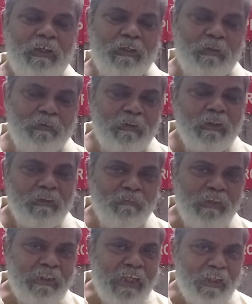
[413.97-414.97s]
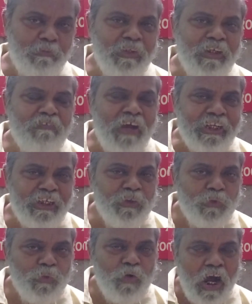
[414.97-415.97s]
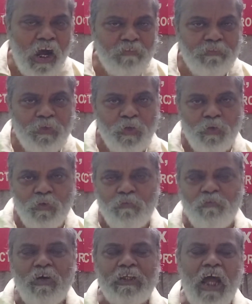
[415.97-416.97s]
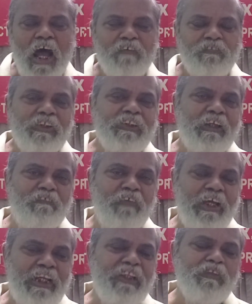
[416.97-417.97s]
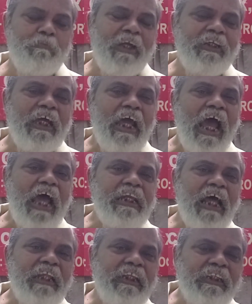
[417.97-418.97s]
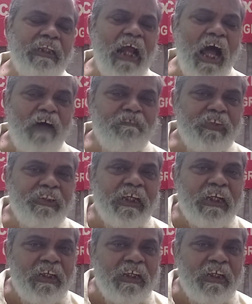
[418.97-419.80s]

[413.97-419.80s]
it has been divided in 2 half. One half is the valence band and another half is the